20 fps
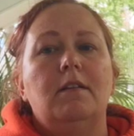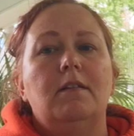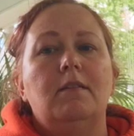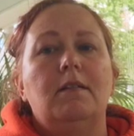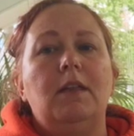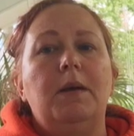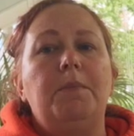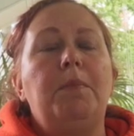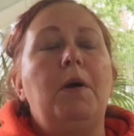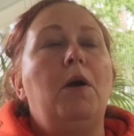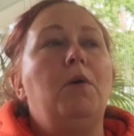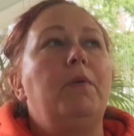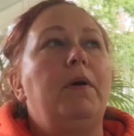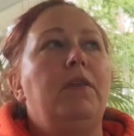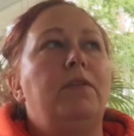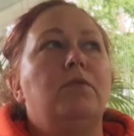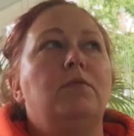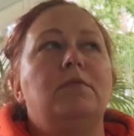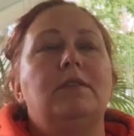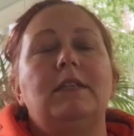like partway
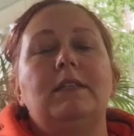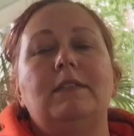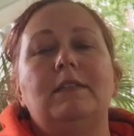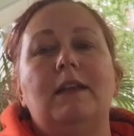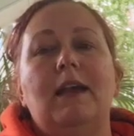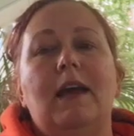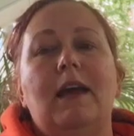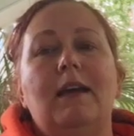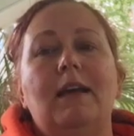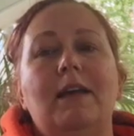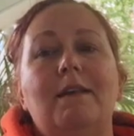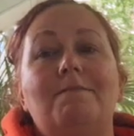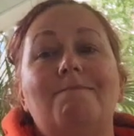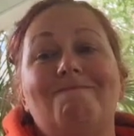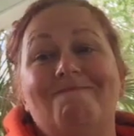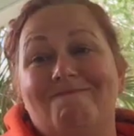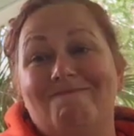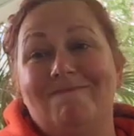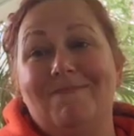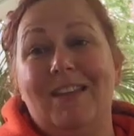through Cincinnati,
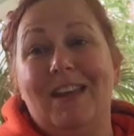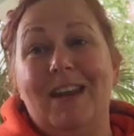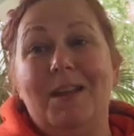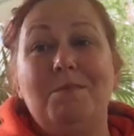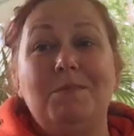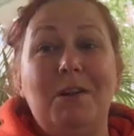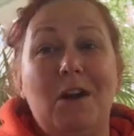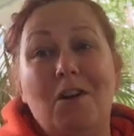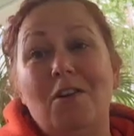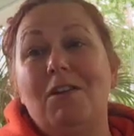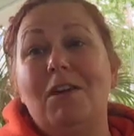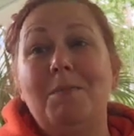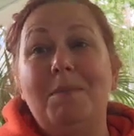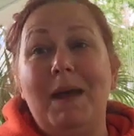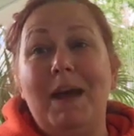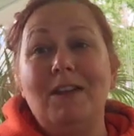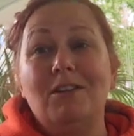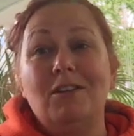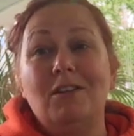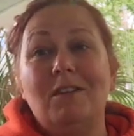and I'm already
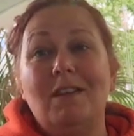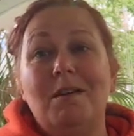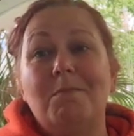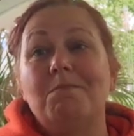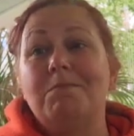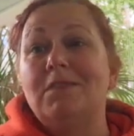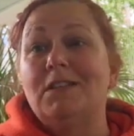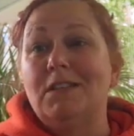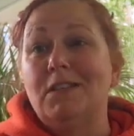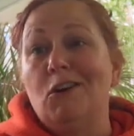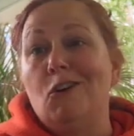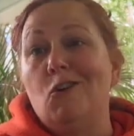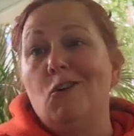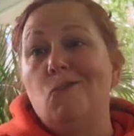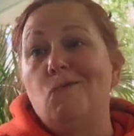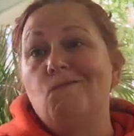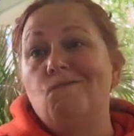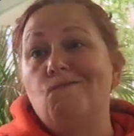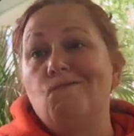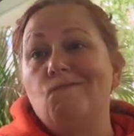patching them.
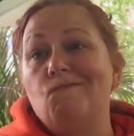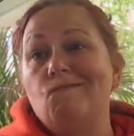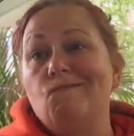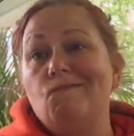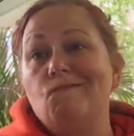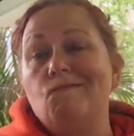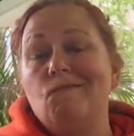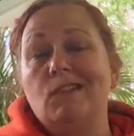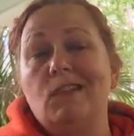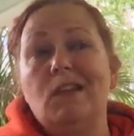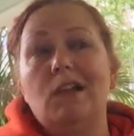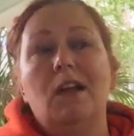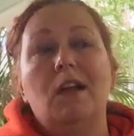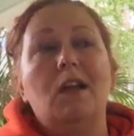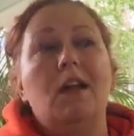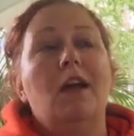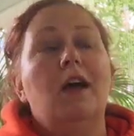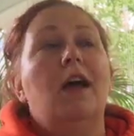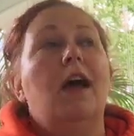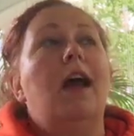So
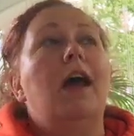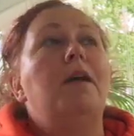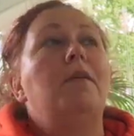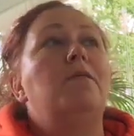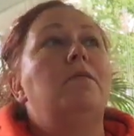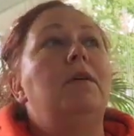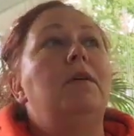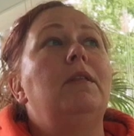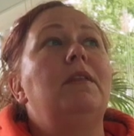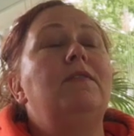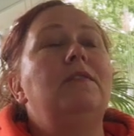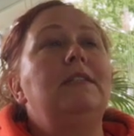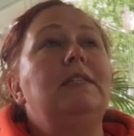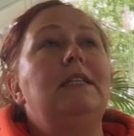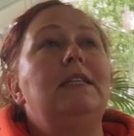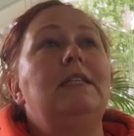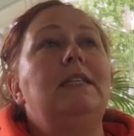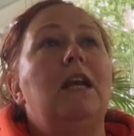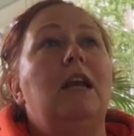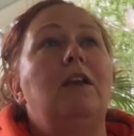we lived in
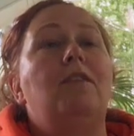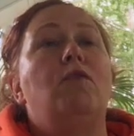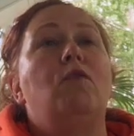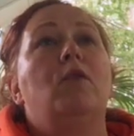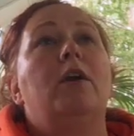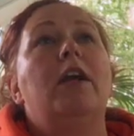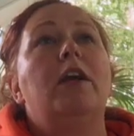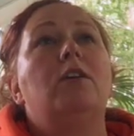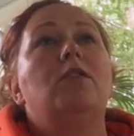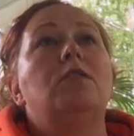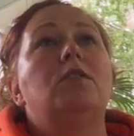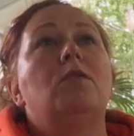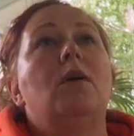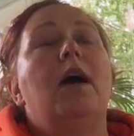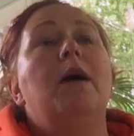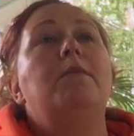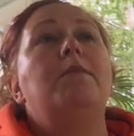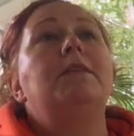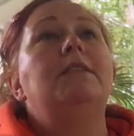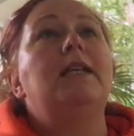Cincinnati 4 years. So
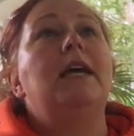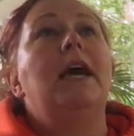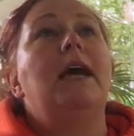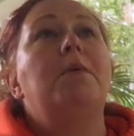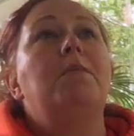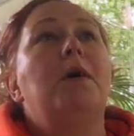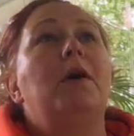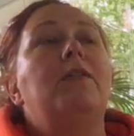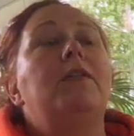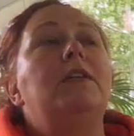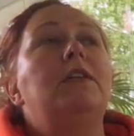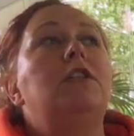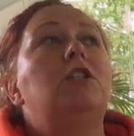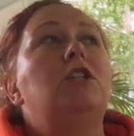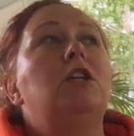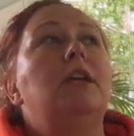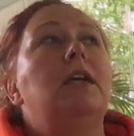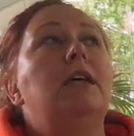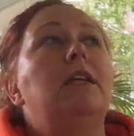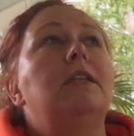I would say I bought these
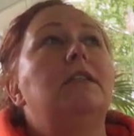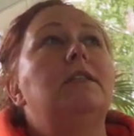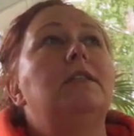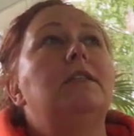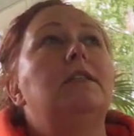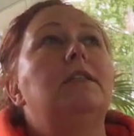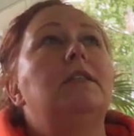jeans